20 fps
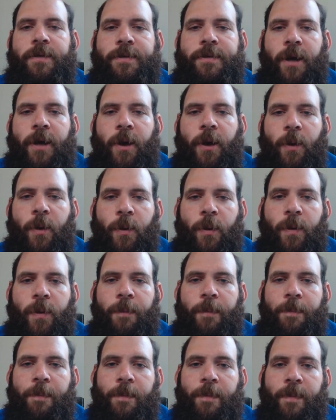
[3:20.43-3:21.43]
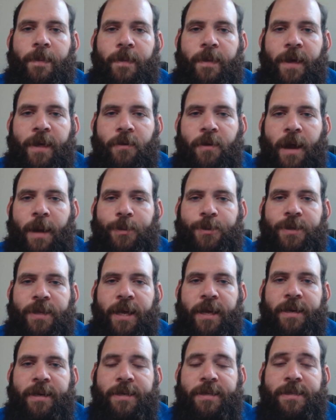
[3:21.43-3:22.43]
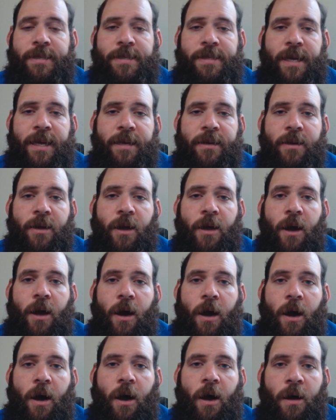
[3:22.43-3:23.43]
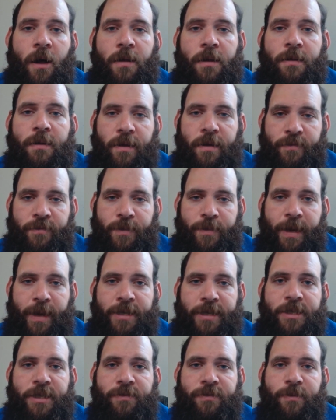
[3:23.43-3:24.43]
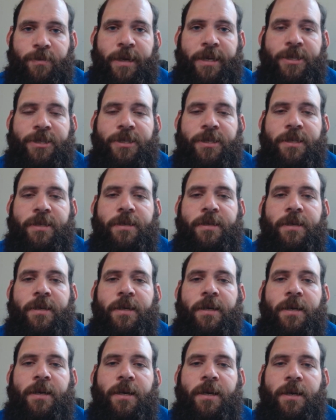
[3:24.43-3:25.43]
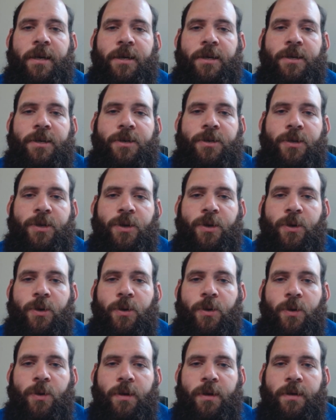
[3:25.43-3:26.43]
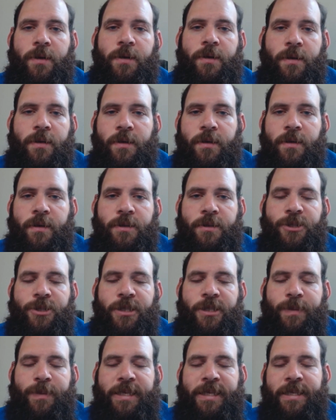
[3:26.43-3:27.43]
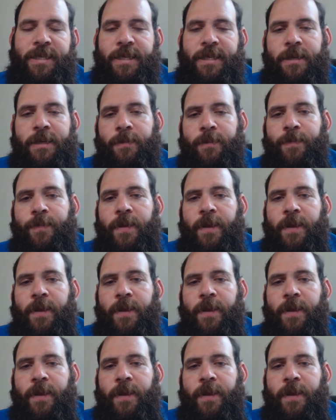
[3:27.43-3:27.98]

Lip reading: So the other option then is to send all of the page information to GPT